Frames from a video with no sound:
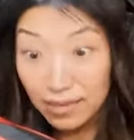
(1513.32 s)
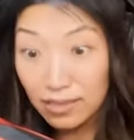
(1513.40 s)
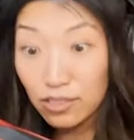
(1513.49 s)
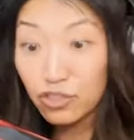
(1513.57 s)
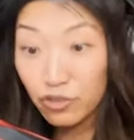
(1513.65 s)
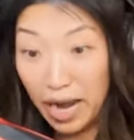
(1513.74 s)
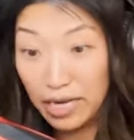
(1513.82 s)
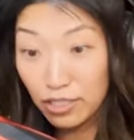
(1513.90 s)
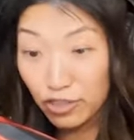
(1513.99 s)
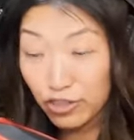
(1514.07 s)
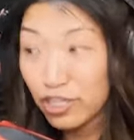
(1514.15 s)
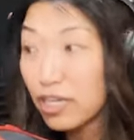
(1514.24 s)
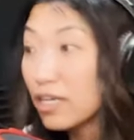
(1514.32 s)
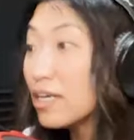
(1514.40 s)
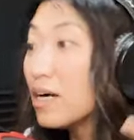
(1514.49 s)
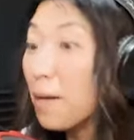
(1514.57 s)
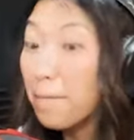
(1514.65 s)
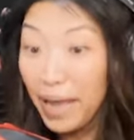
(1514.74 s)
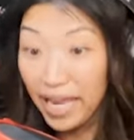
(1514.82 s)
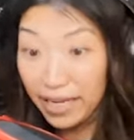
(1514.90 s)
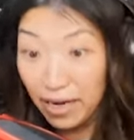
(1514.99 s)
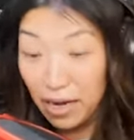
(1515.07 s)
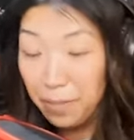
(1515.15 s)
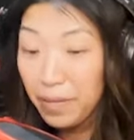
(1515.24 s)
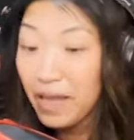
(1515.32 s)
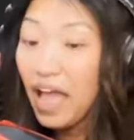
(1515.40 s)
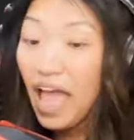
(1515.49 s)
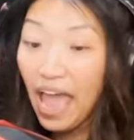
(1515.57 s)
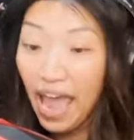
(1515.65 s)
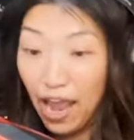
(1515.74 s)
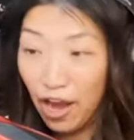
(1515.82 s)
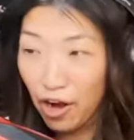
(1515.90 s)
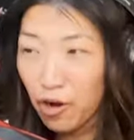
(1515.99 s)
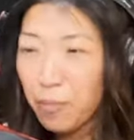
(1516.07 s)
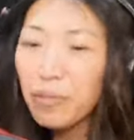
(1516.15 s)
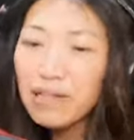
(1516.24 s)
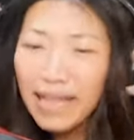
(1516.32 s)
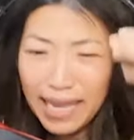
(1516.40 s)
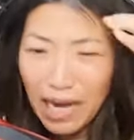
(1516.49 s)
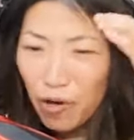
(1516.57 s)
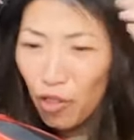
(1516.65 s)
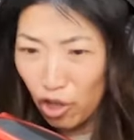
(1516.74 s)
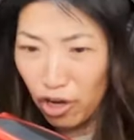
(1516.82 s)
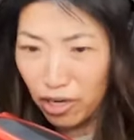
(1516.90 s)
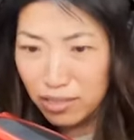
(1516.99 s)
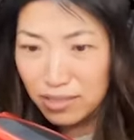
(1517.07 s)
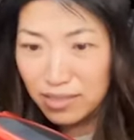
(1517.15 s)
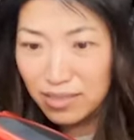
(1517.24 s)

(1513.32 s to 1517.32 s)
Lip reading: stretch, makeup, hair, plan out looks.